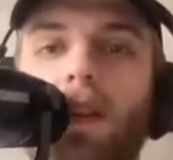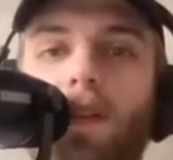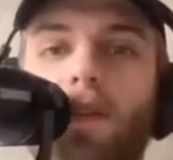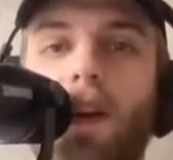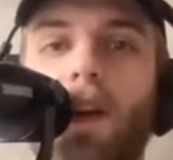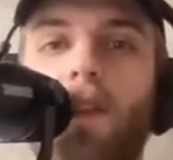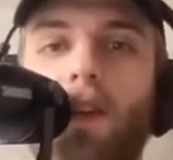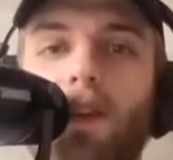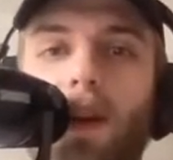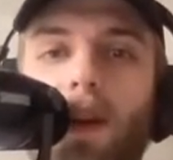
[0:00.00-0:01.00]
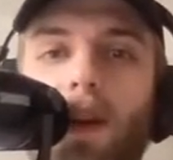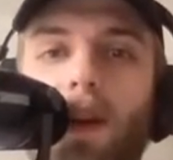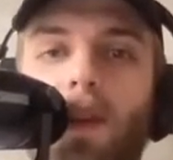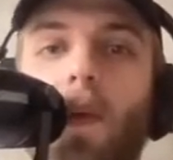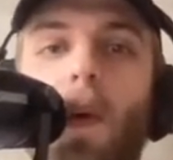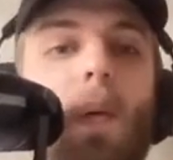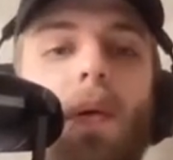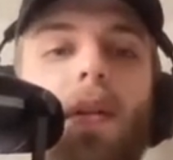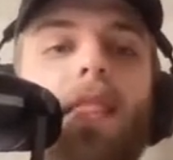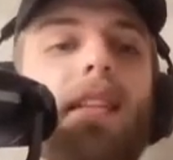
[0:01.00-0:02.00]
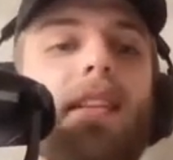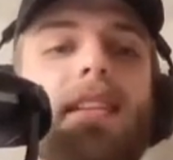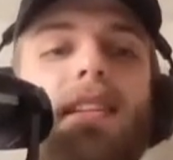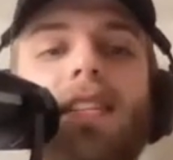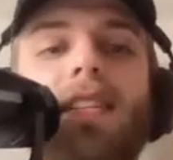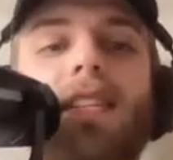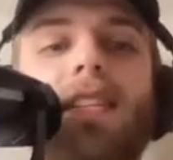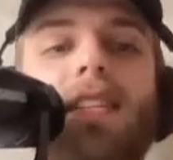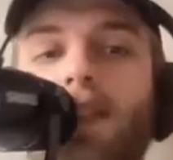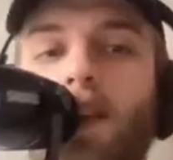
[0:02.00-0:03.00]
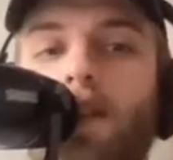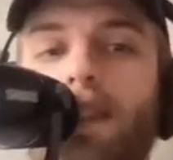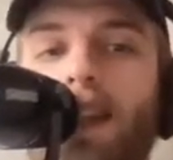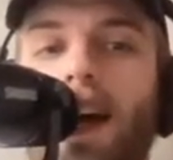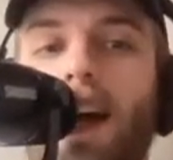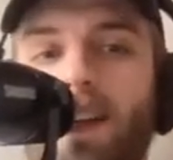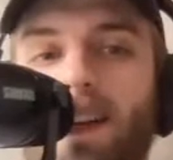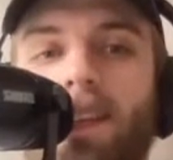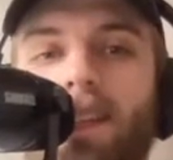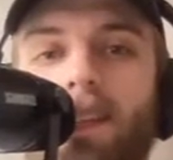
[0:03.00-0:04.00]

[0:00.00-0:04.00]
for our first question, well, stuff was so dire